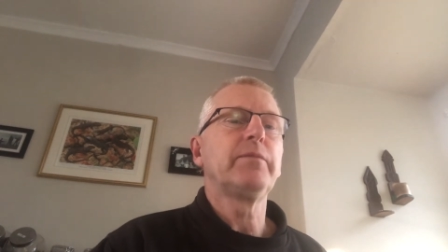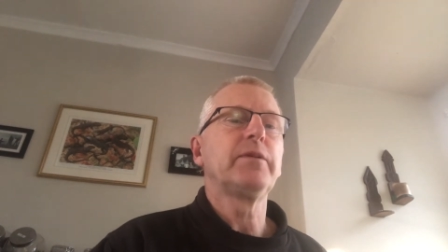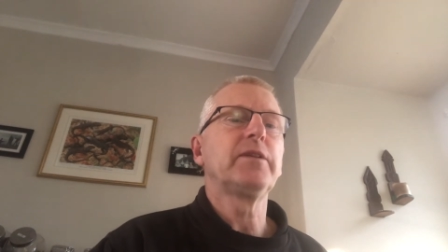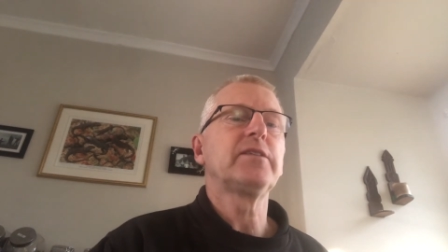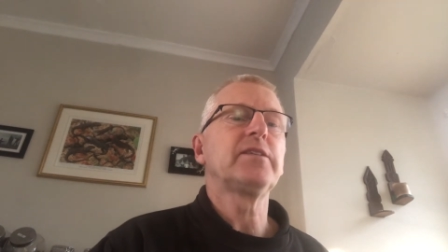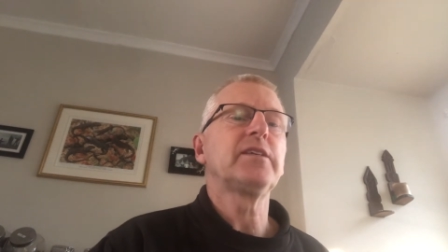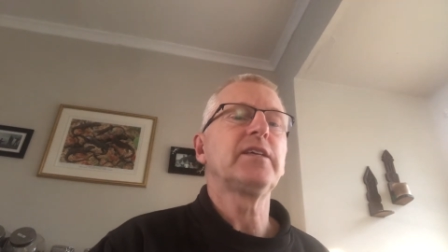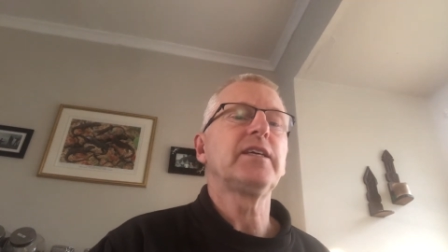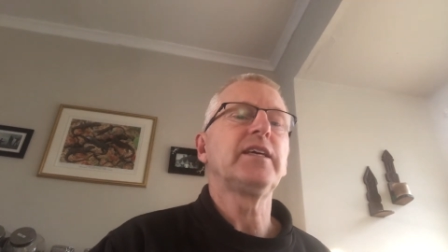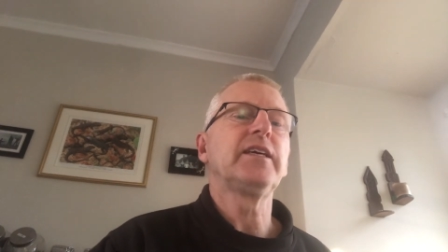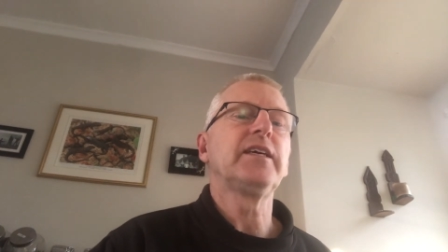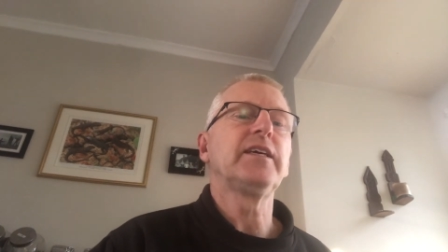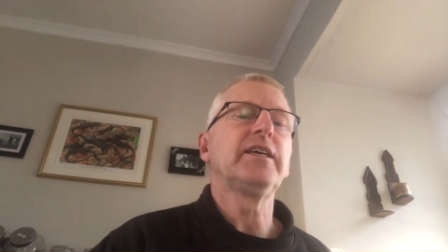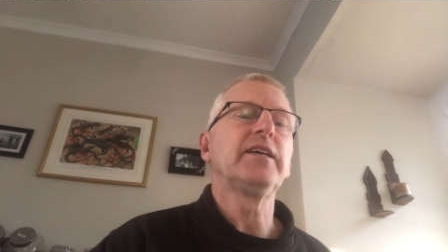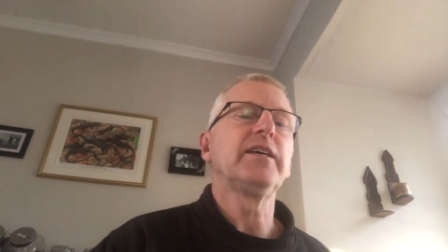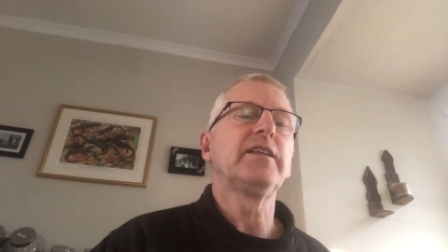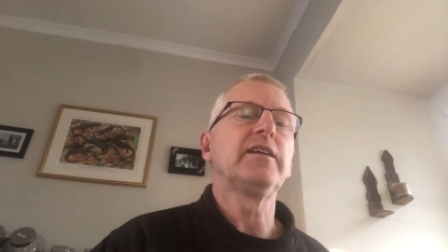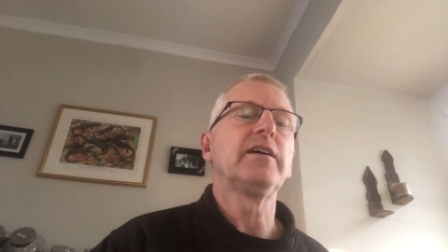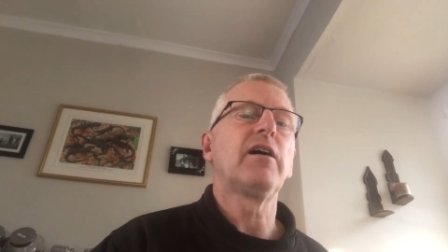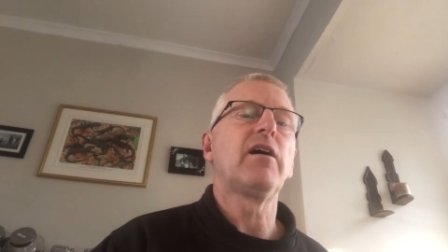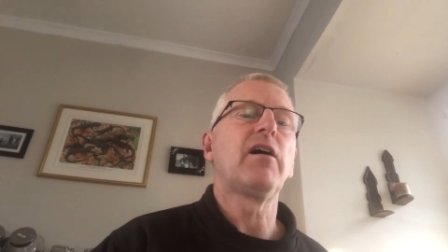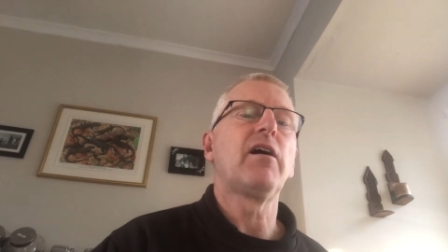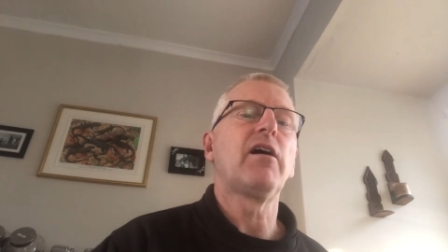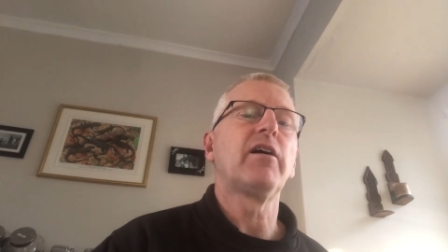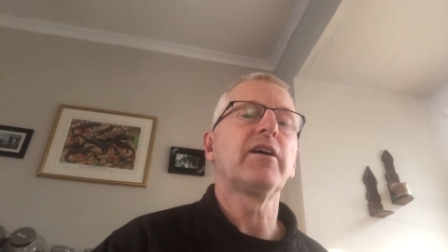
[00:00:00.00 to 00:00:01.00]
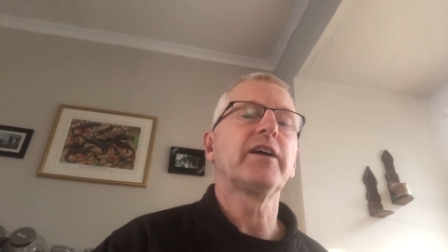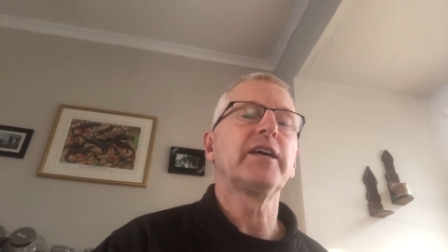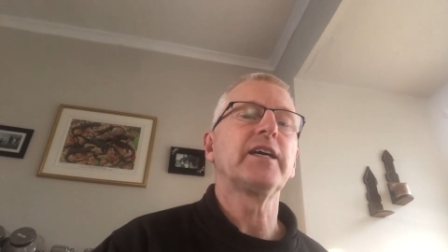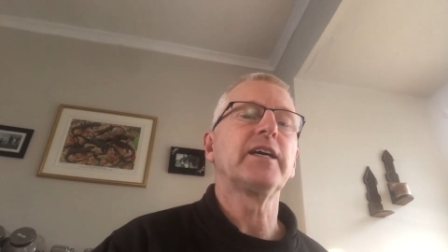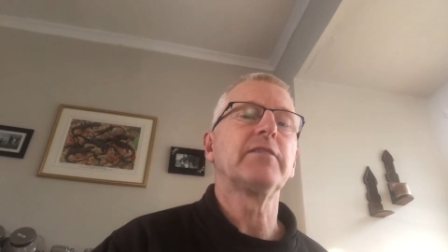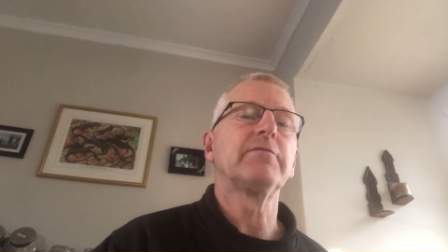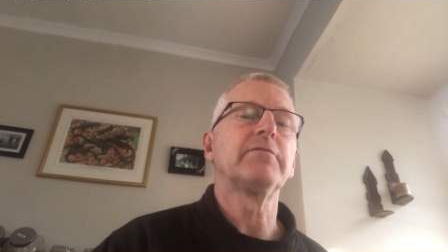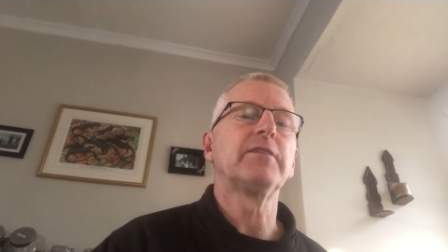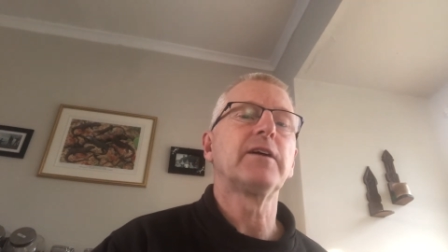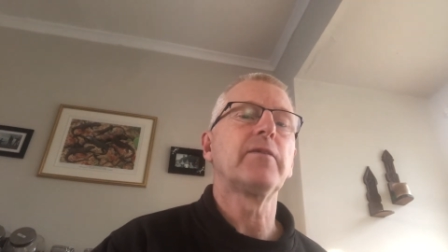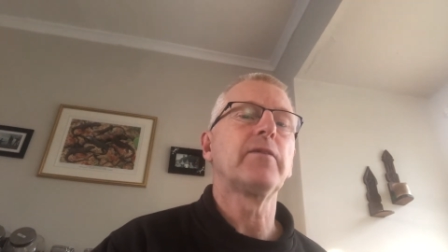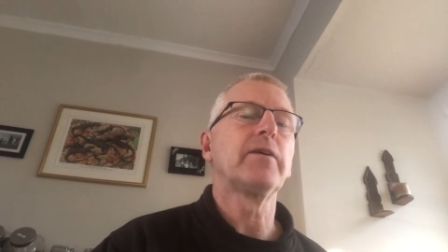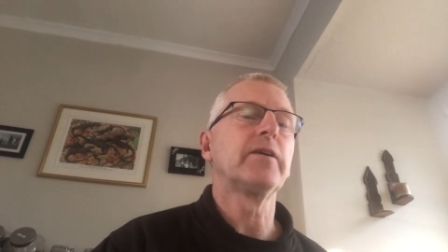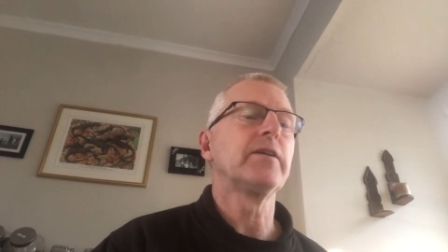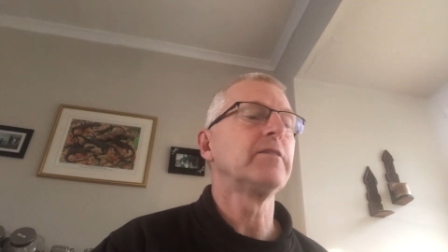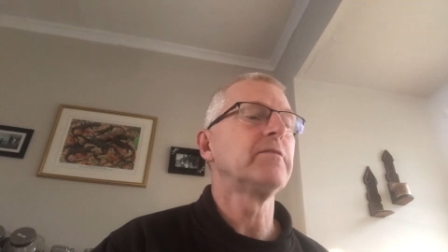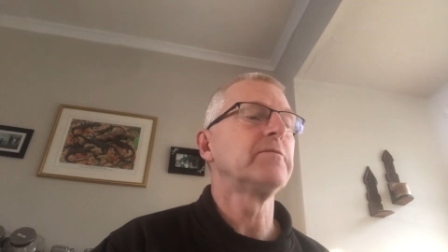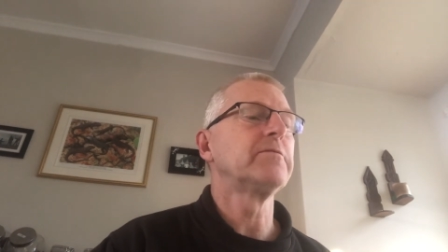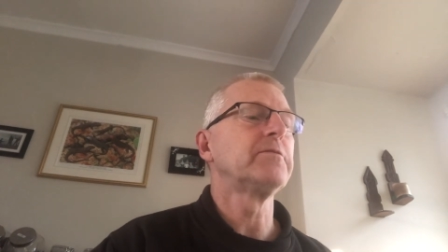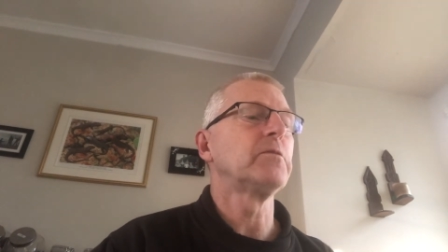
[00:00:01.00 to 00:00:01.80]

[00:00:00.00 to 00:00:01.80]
to hear the harking of our loved